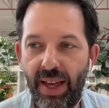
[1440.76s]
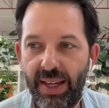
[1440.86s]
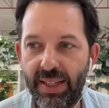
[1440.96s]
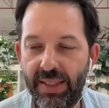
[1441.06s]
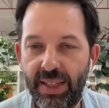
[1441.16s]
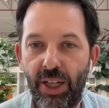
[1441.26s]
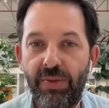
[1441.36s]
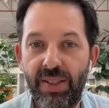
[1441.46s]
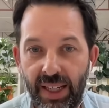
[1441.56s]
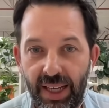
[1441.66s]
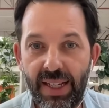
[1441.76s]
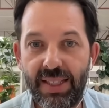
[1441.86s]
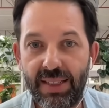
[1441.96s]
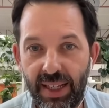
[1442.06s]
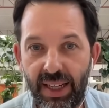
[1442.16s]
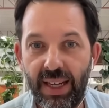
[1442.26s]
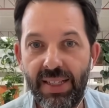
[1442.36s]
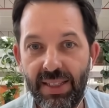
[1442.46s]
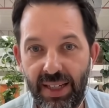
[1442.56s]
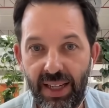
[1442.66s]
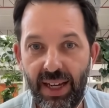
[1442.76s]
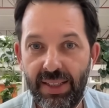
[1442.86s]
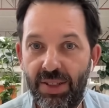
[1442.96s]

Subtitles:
is that over decades and decades and decades,